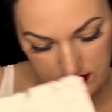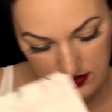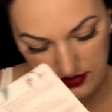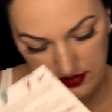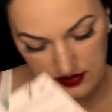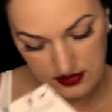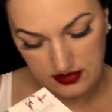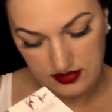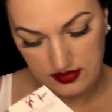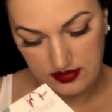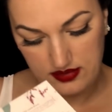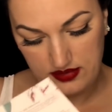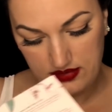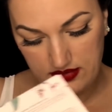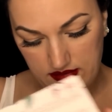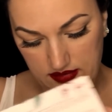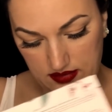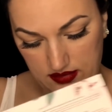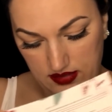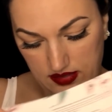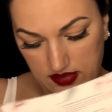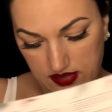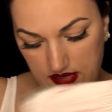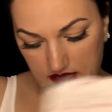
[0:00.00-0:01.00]

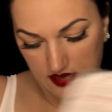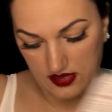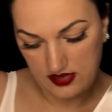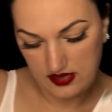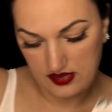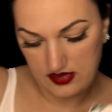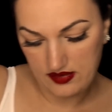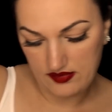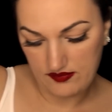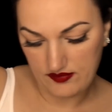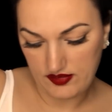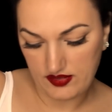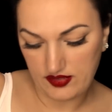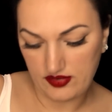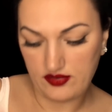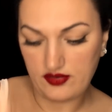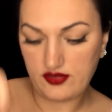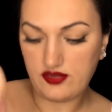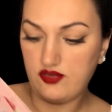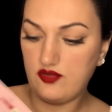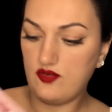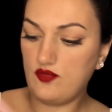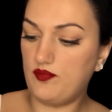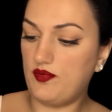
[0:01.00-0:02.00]
And I have
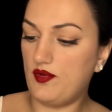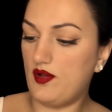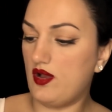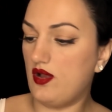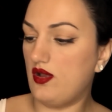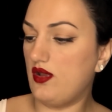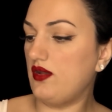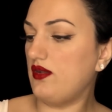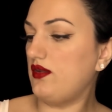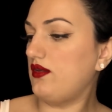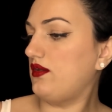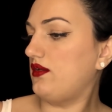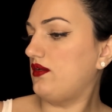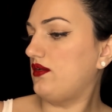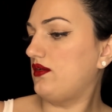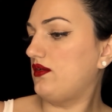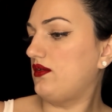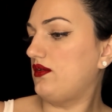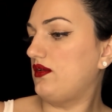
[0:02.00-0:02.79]
another coupon